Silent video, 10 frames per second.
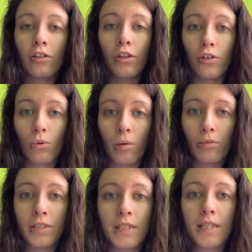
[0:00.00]
the normal
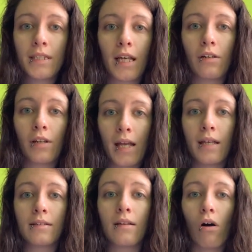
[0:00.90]
Cincy standard
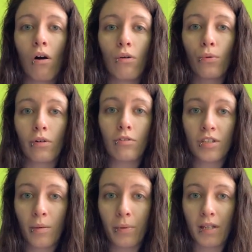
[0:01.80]
is that all orders
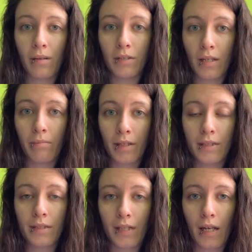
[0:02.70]
ship within 10
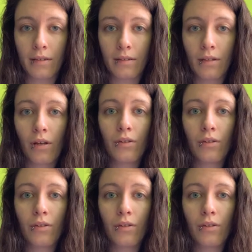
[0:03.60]
business days.